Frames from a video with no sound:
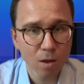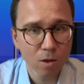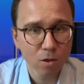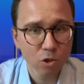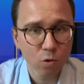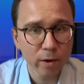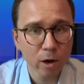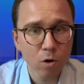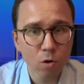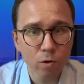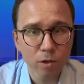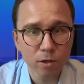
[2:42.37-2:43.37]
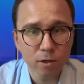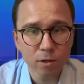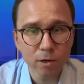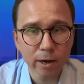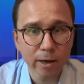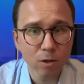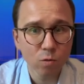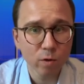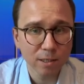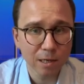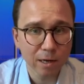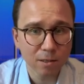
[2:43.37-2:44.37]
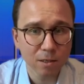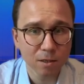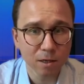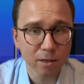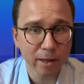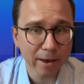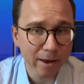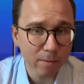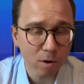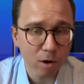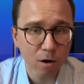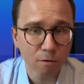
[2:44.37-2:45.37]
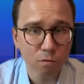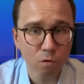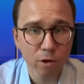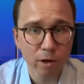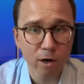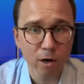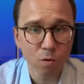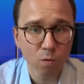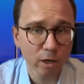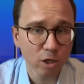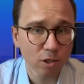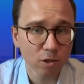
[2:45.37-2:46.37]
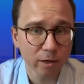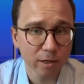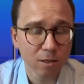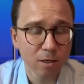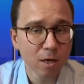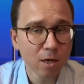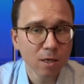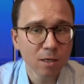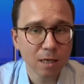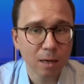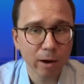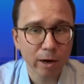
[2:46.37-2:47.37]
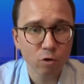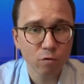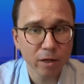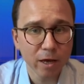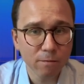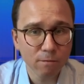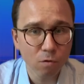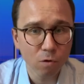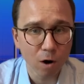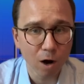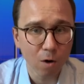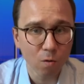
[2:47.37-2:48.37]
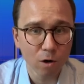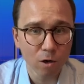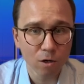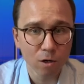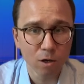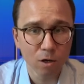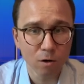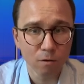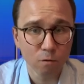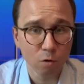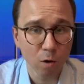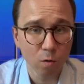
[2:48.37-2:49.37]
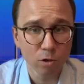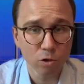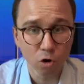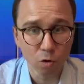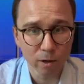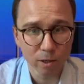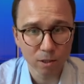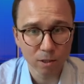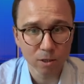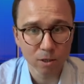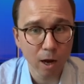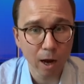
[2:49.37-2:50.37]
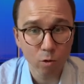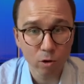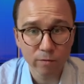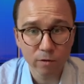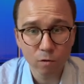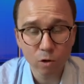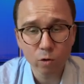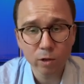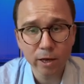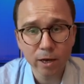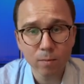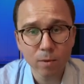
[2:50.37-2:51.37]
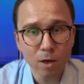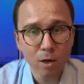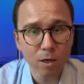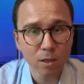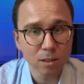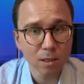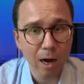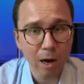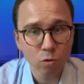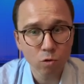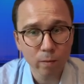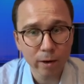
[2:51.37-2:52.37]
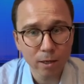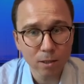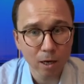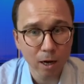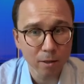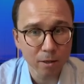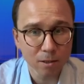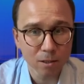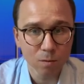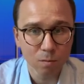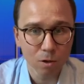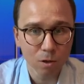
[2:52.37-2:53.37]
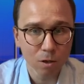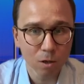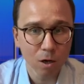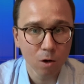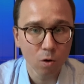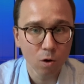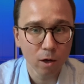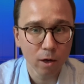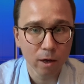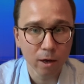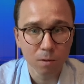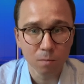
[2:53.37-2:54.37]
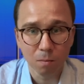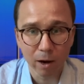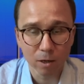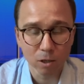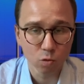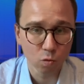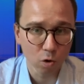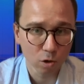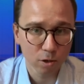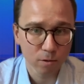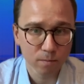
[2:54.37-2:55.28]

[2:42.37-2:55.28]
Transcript: So we are going here and we're selecting the name we're just creating some kind of name for our droplet here. I will give the following name. It's automate, unreasonable, and -work.